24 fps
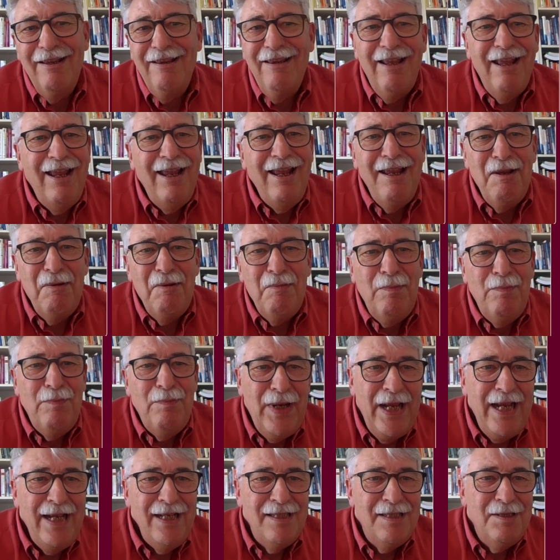They
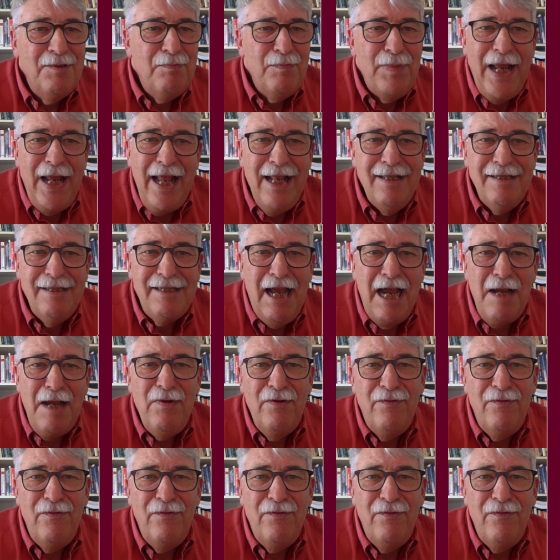plan time